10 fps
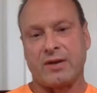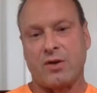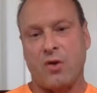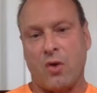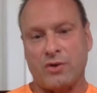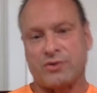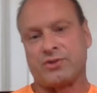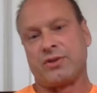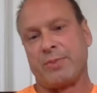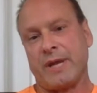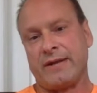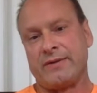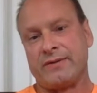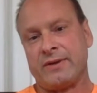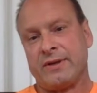causes the pain.
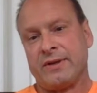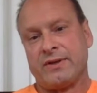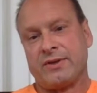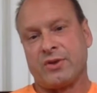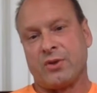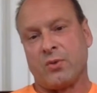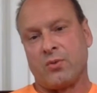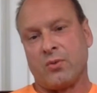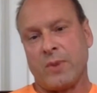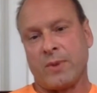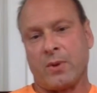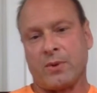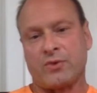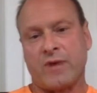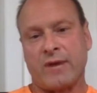So we would
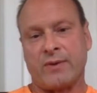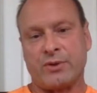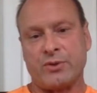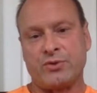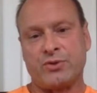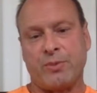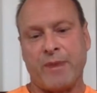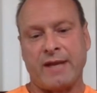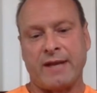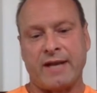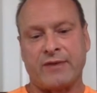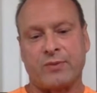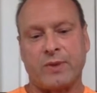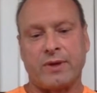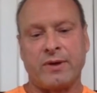always try to reduce the pain, and that's
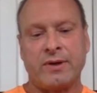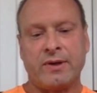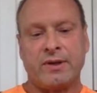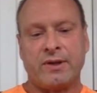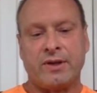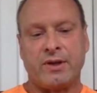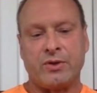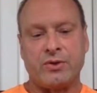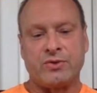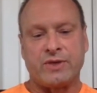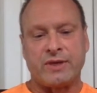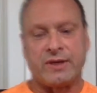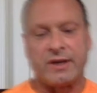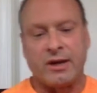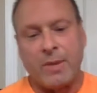where, using
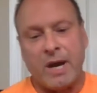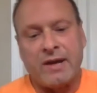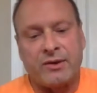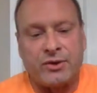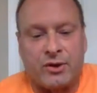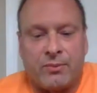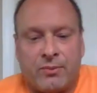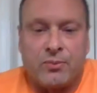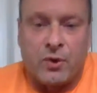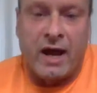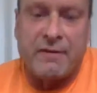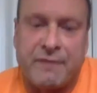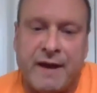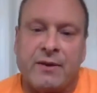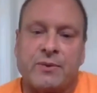Myaderm, what I
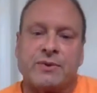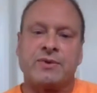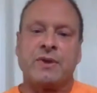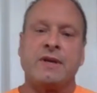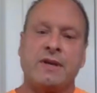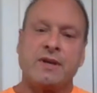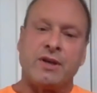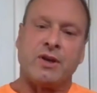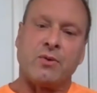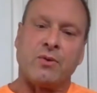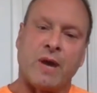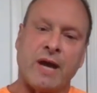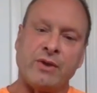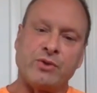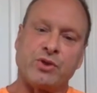found was, I
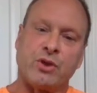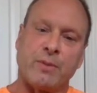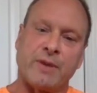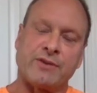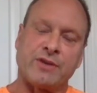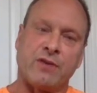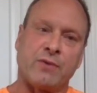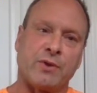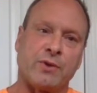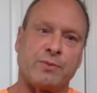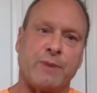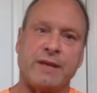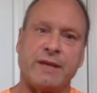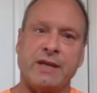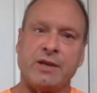use it on myself, whether it's my
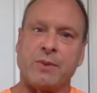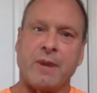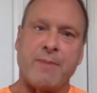knee or my